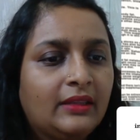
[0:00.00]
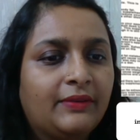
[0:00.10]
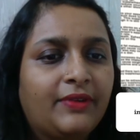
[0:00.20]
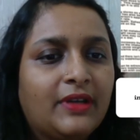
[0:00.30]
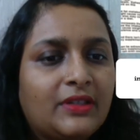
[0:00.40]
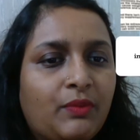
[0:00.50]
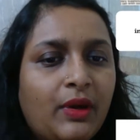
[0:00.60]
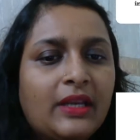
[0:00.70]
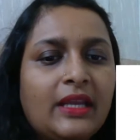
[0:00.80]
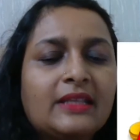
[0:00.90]
The first
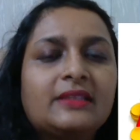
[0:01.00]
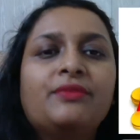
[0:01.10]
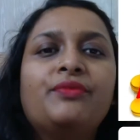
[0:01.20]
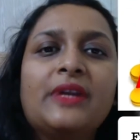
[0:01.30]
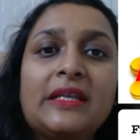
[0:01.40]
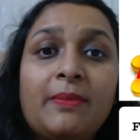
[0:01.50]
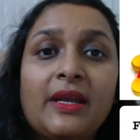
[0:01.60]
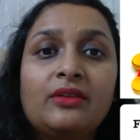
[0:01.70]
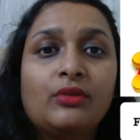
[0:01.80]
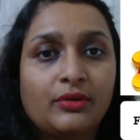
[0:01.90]
one is
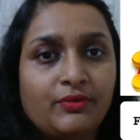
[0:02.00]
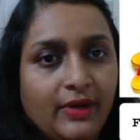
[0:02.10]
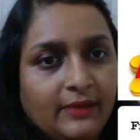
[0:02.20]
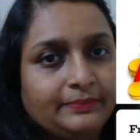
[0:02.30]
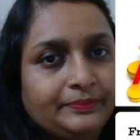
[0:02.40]
Friedman doctrine.